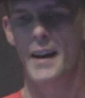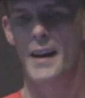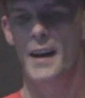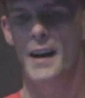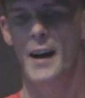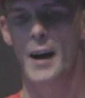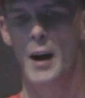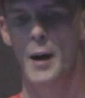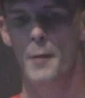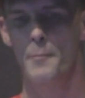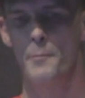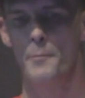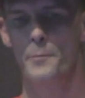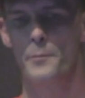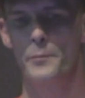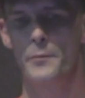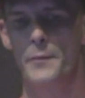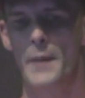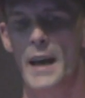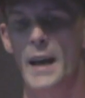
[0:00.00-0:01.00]

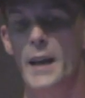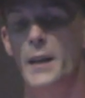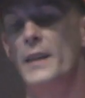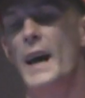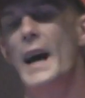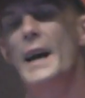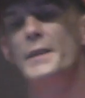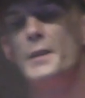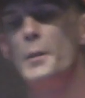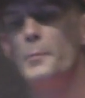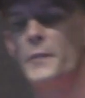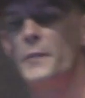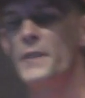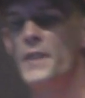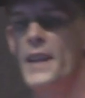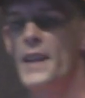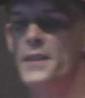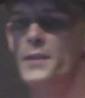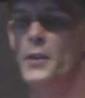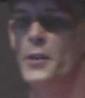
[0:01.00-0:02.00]
um, and add them to
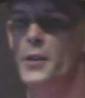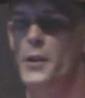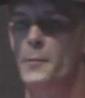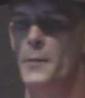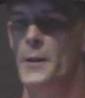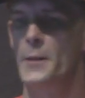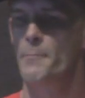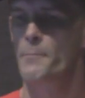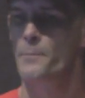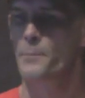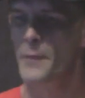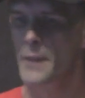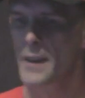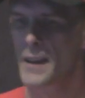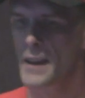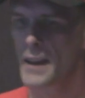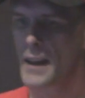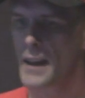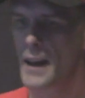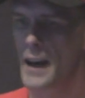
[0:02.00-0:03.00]
that document.
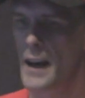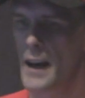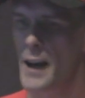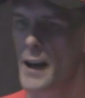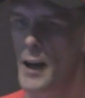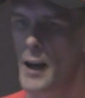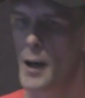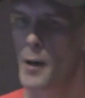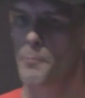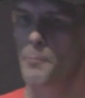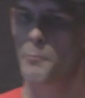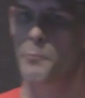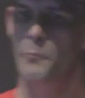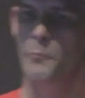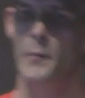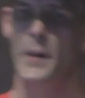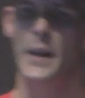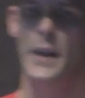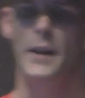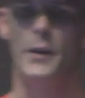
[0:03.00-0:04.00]

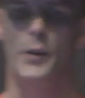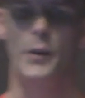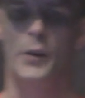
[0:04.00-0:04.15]
Um, it'd